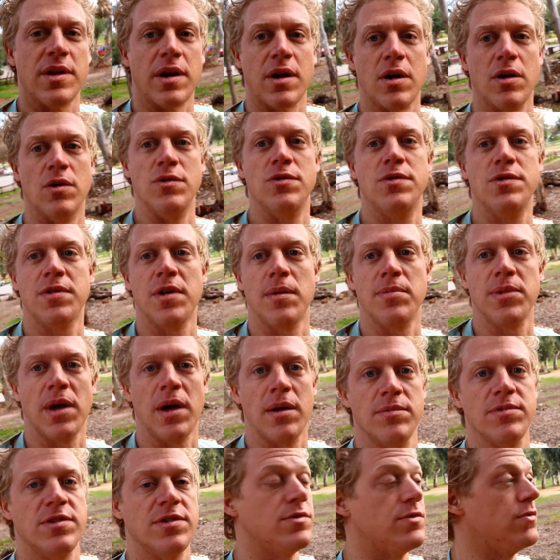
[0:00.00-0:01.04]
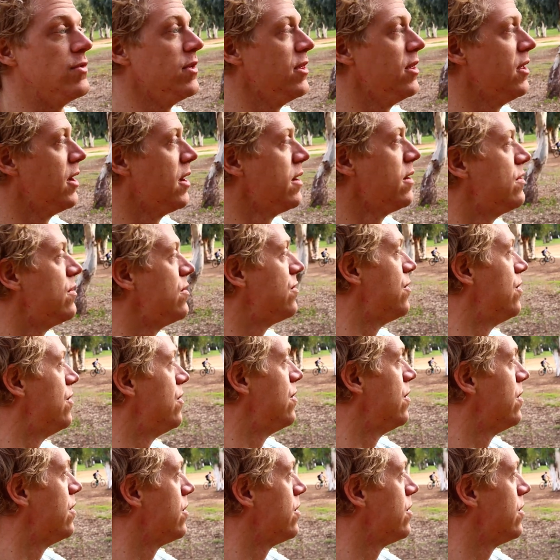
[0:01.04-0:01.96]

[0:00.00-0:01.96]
that I go to sometimes. It's really nice.